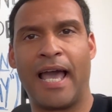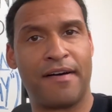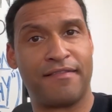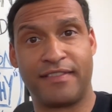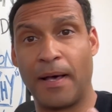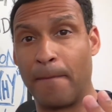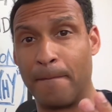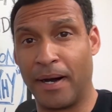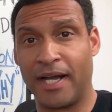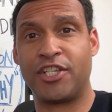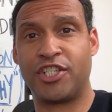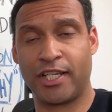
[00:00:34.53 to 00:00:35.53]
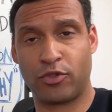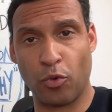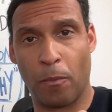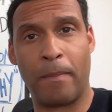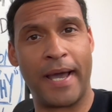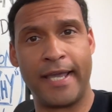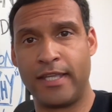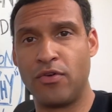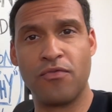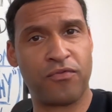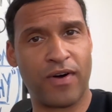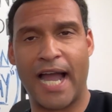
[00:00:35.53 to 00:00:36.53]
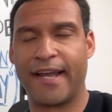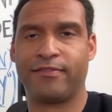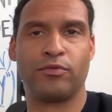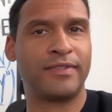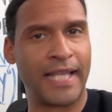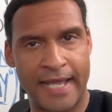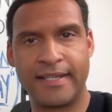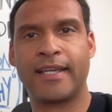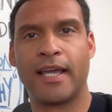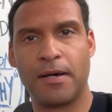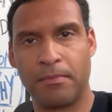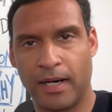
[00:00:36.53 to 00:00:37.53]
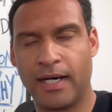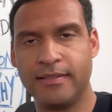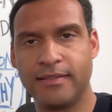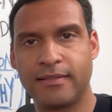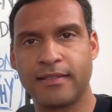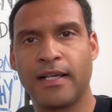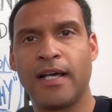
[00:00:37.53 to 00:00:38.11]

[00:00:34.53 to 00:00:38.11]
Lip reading: have the budget to pay you 5 to 10K a month